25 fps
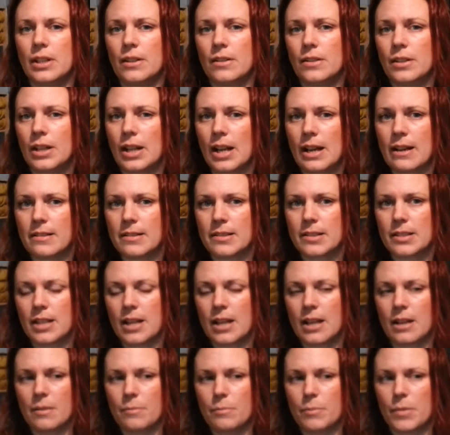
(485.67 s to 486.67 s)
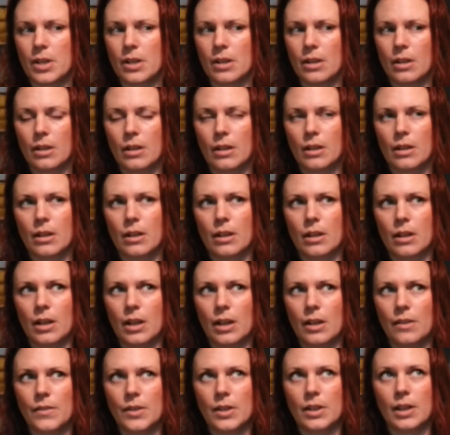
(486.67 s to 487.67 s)
than the last time,
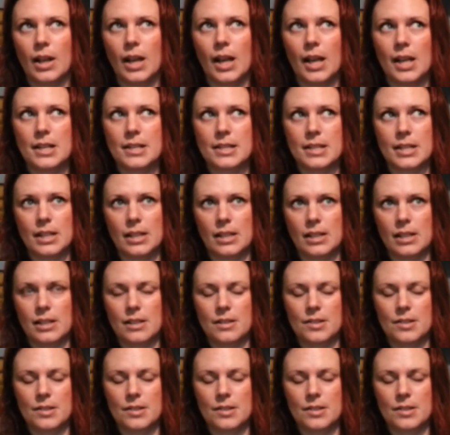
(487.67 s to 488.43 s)
and the lighting